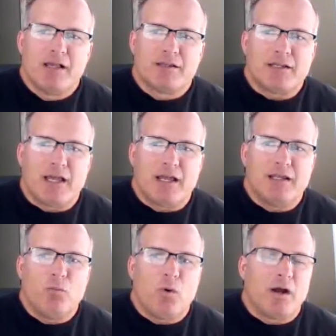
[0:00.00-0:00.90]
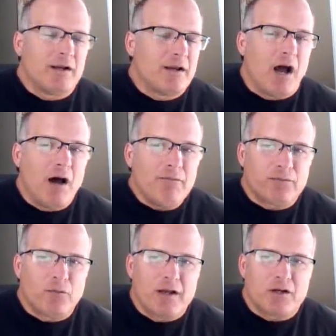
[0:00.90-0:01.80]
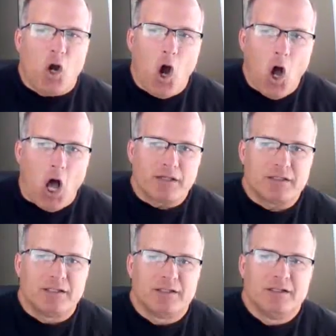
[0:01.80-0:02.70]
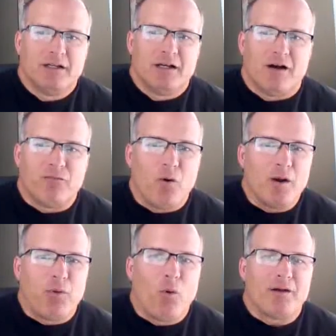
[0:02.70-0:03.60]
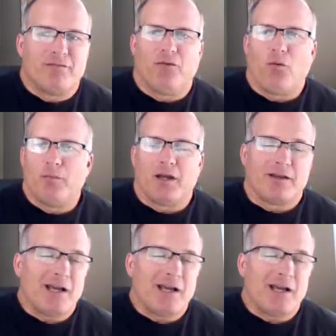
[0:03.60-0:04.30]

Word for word: said he wanted an upfront cost of 1.4 million.